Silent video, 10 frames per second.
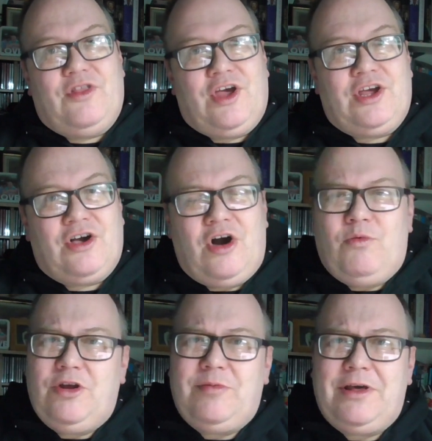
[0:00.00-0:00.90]
There you go.
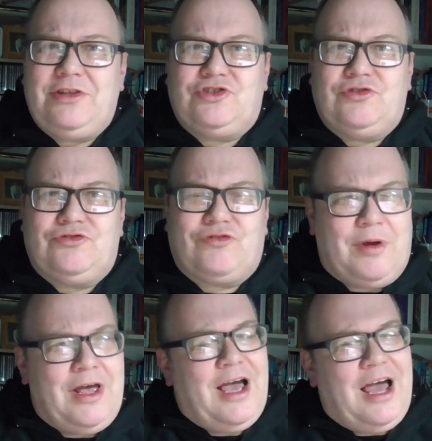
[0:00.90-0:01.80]
Where do you buy the insurance
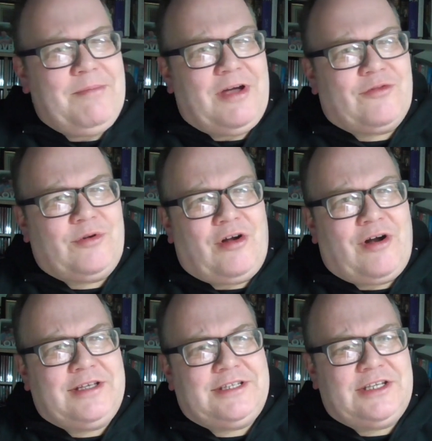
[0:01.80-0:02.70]
from? I buy it from an
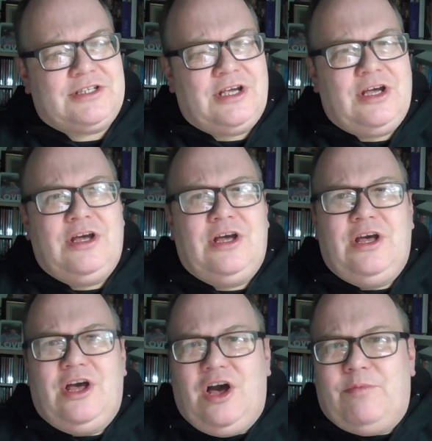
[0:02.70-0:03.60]
RICS
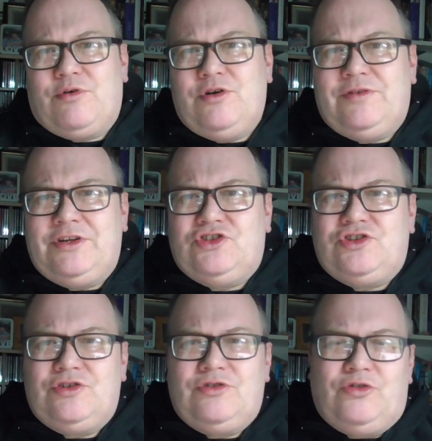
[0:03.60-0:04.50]
approved
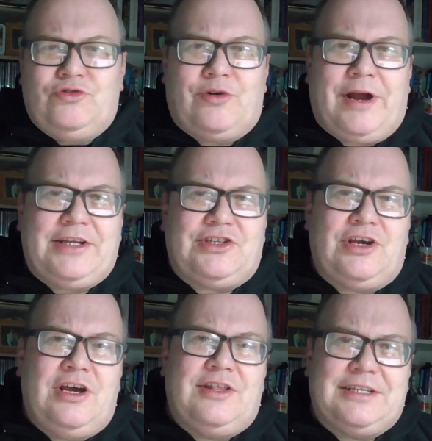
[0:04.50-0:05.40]

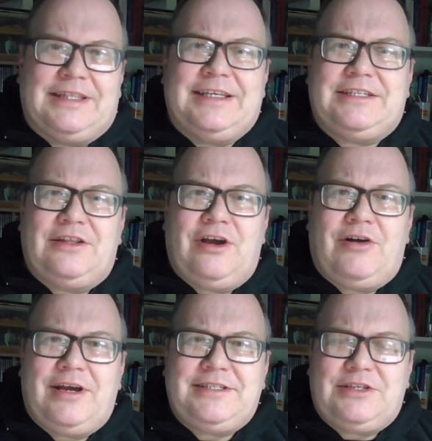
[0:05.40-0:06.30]
underwriter that's listed on the
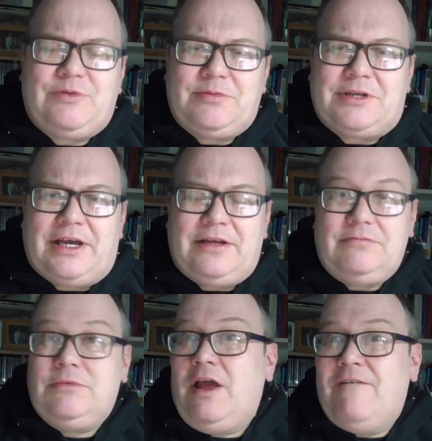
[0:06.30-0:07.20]
RICS website.
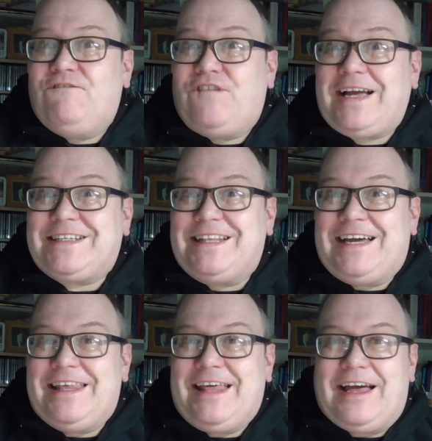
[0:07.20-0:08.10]
Facts
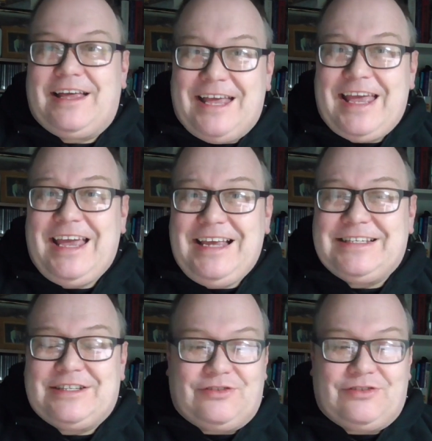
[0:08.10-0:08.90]
like that, easy